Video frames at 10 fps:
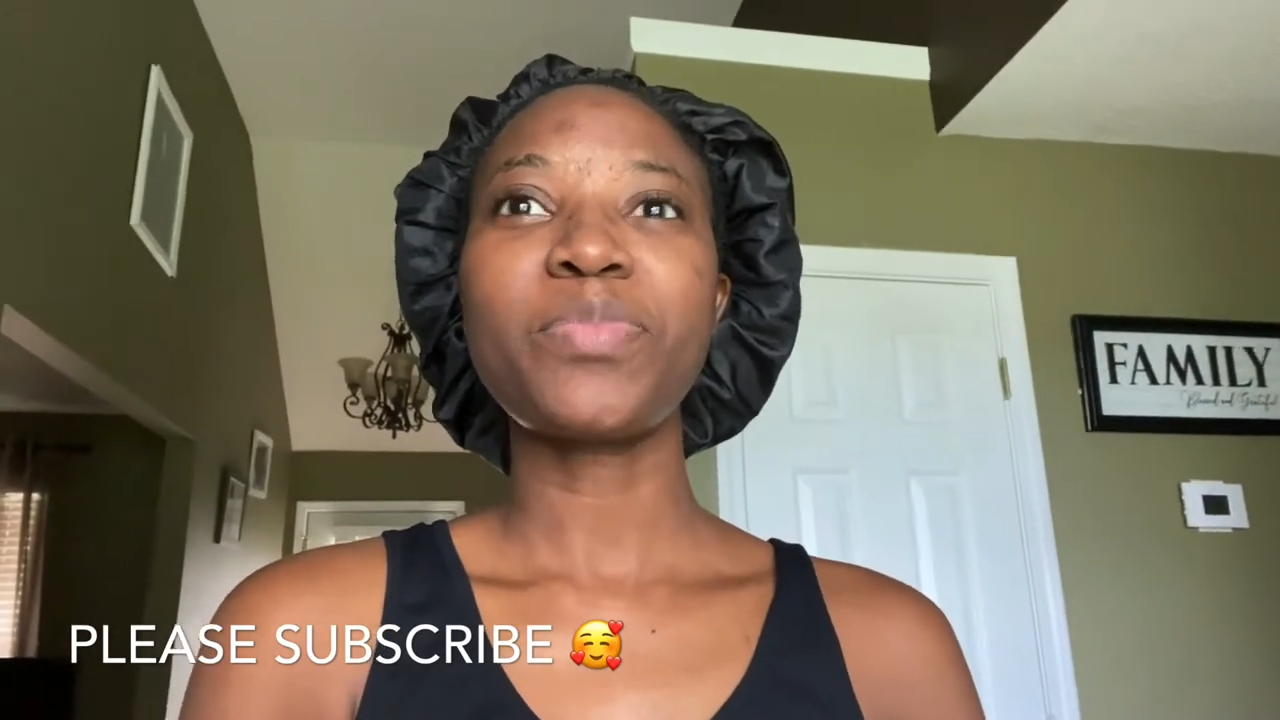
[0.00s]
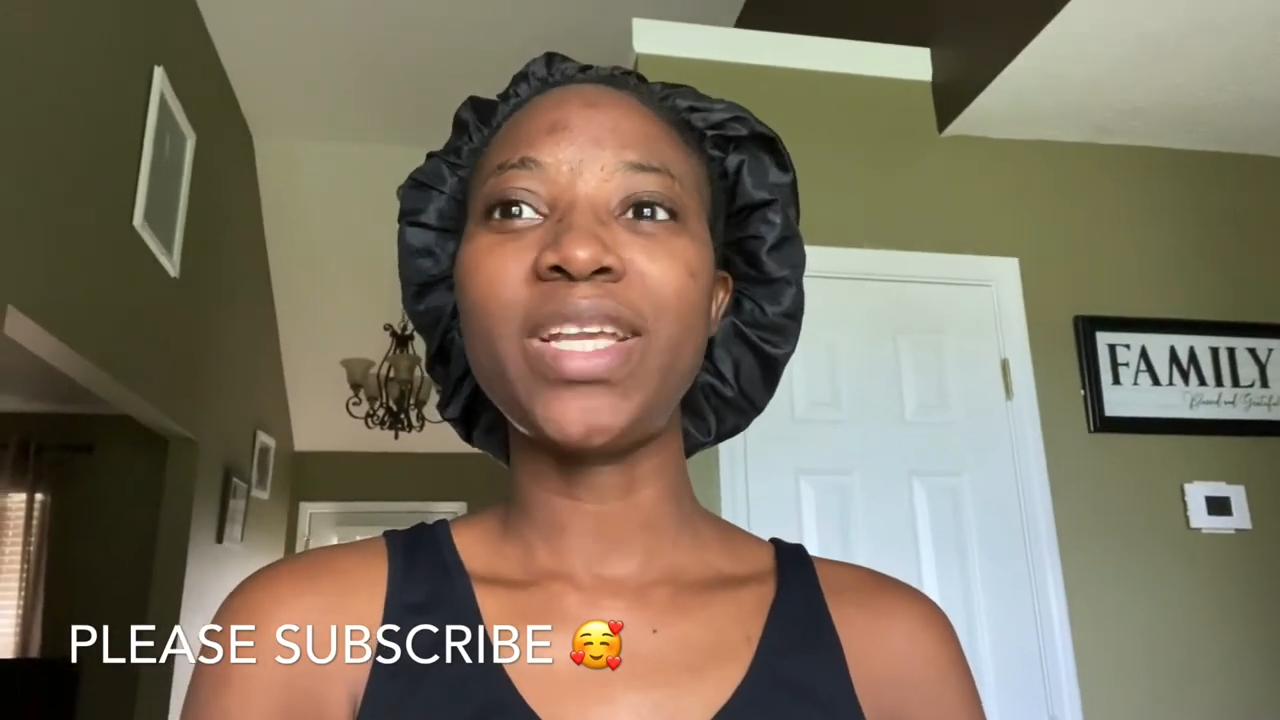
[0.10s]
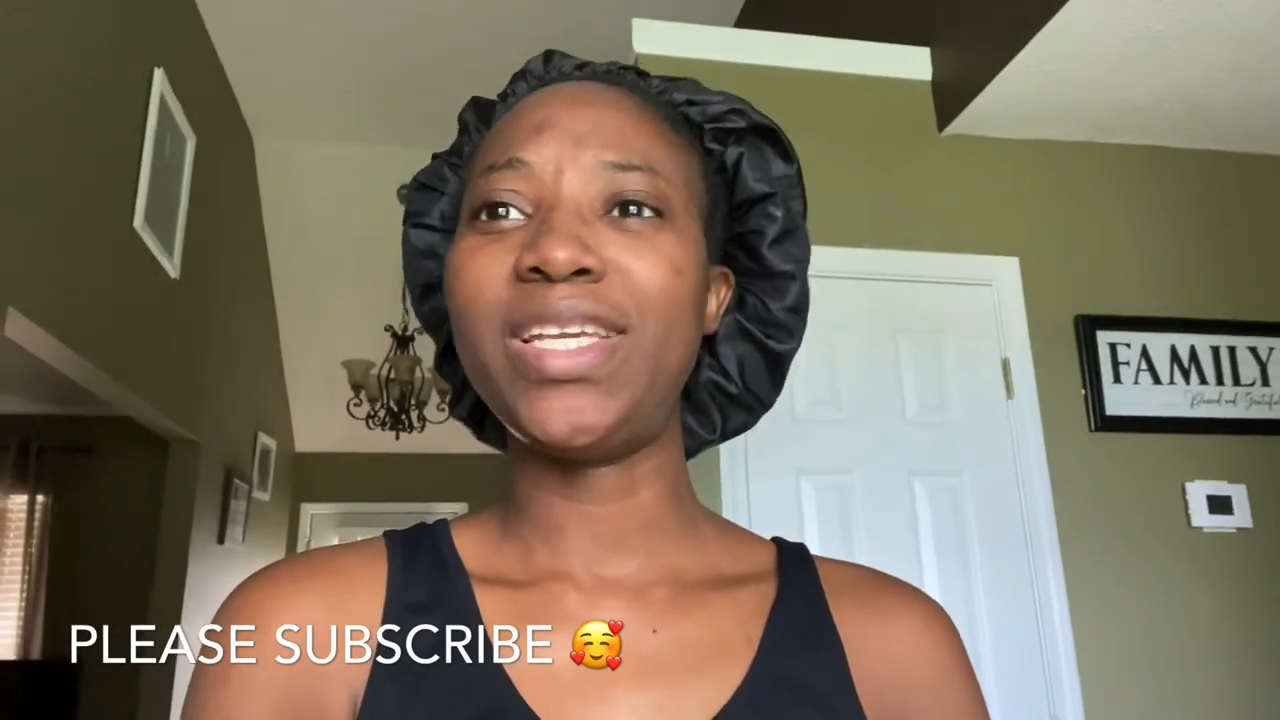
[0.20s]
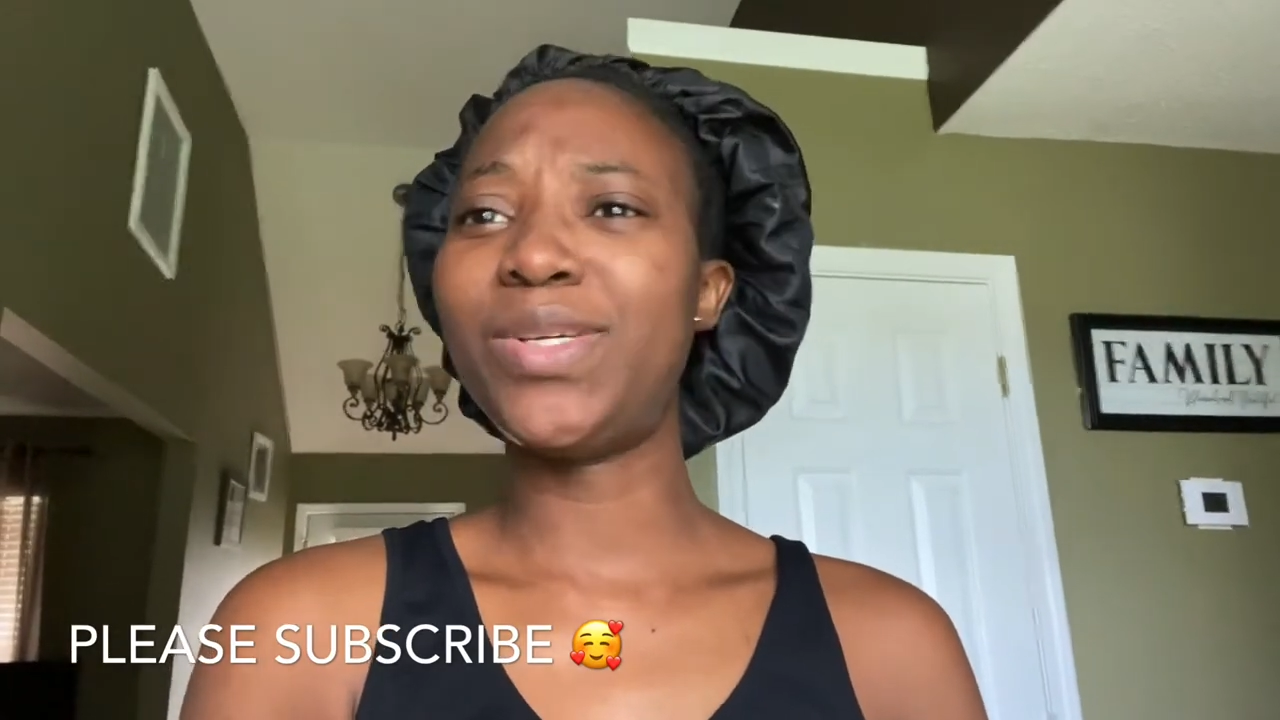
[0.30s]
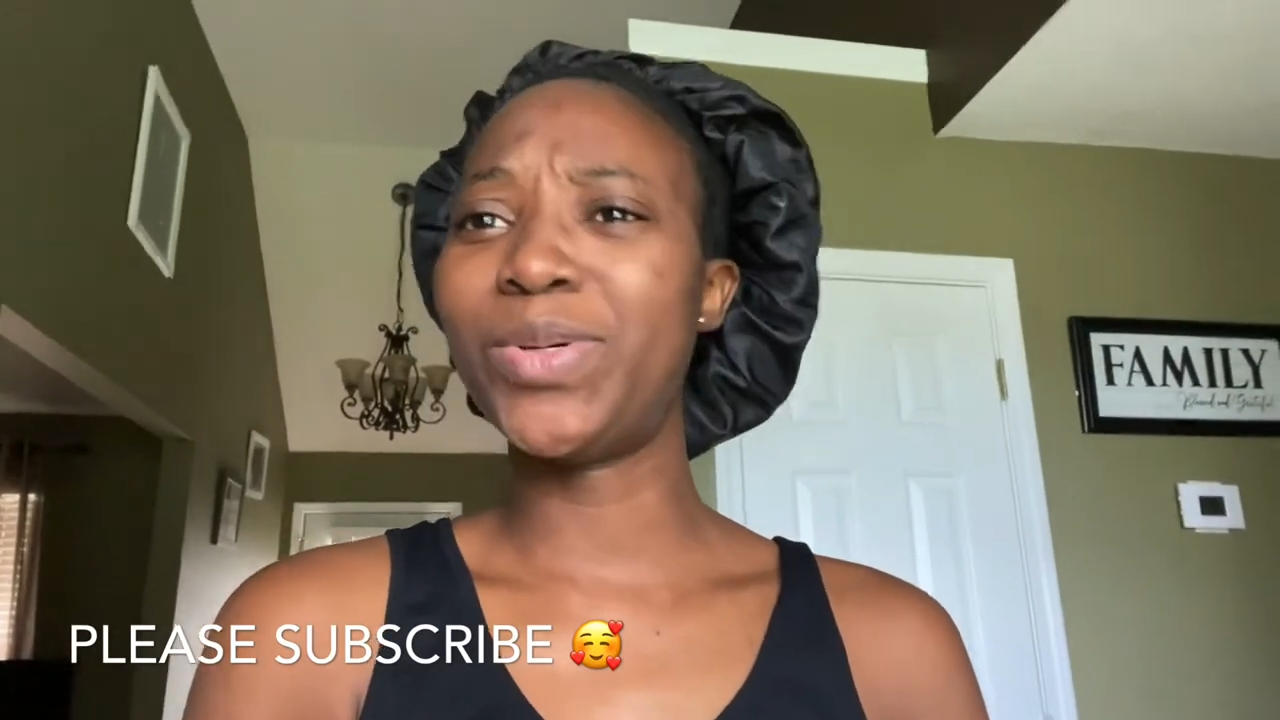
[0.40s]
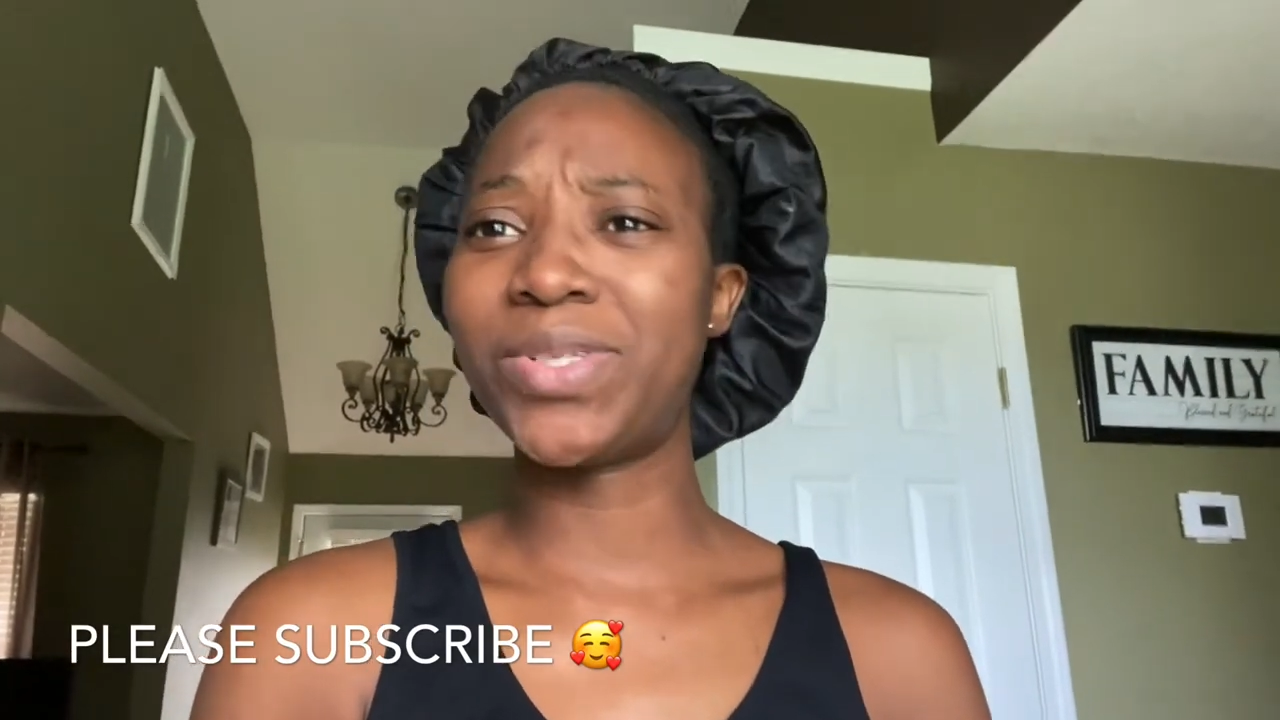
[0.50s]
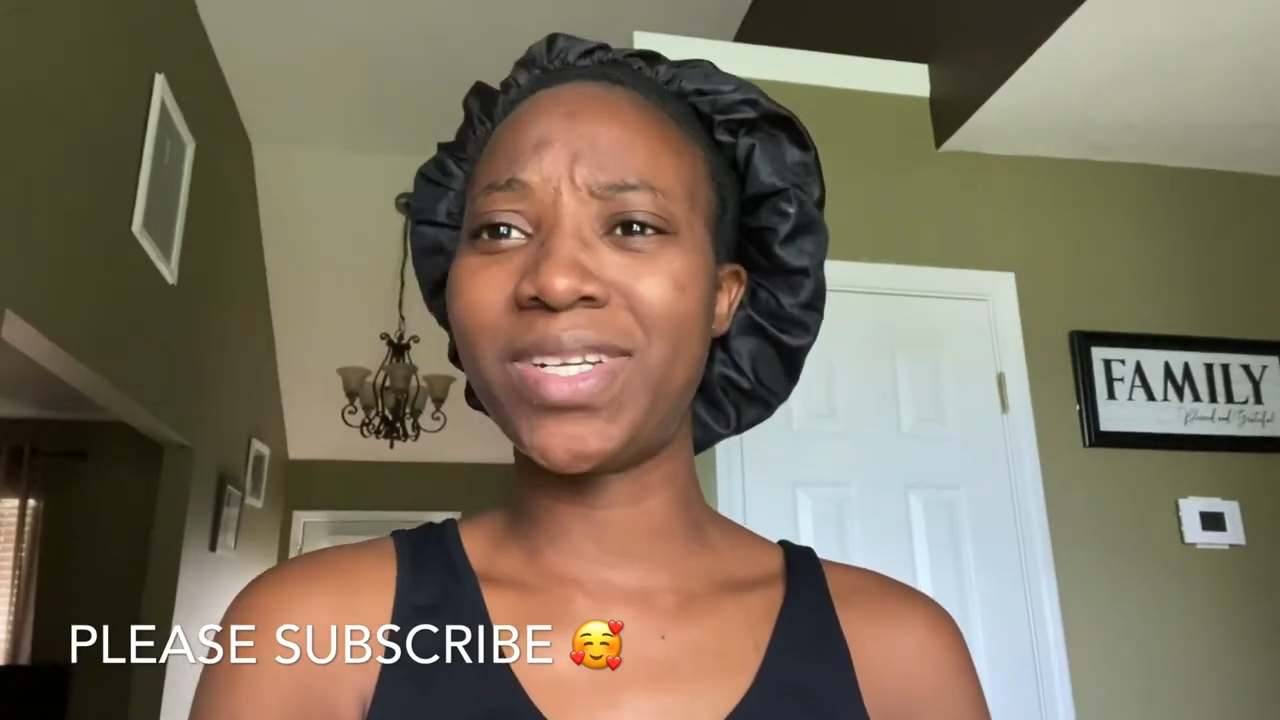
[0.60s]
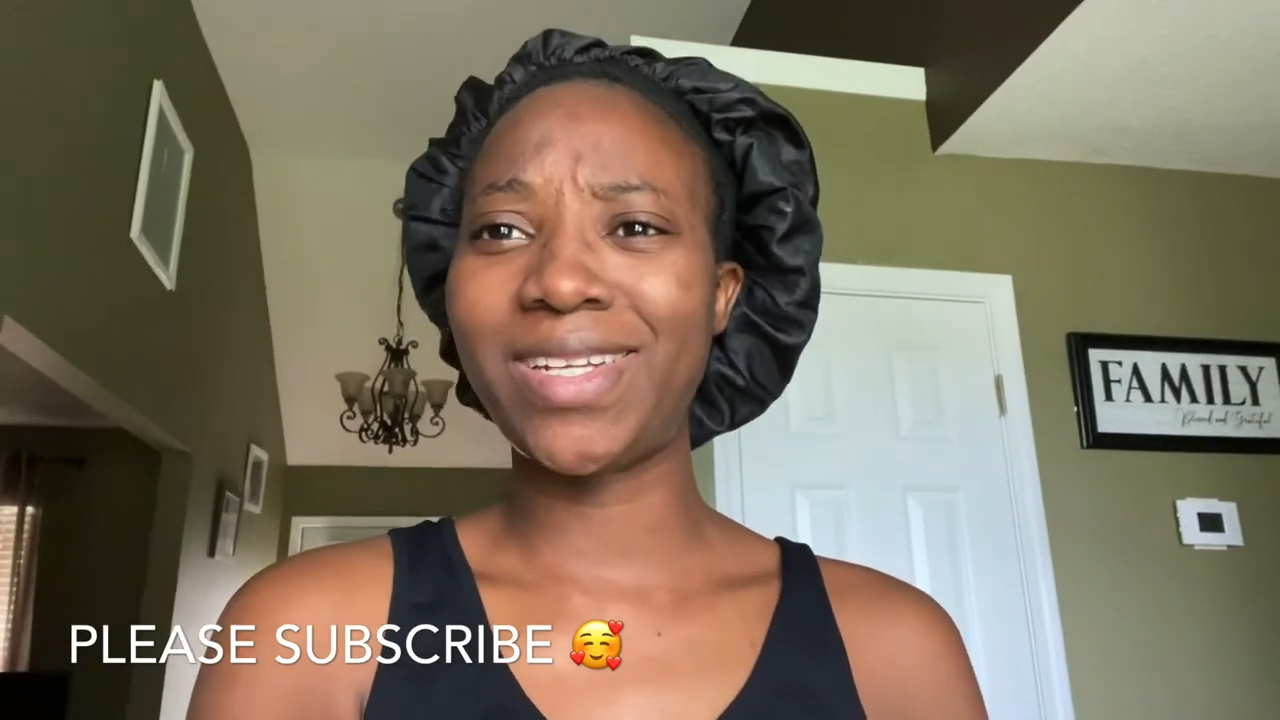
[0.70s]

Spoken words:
he goes to the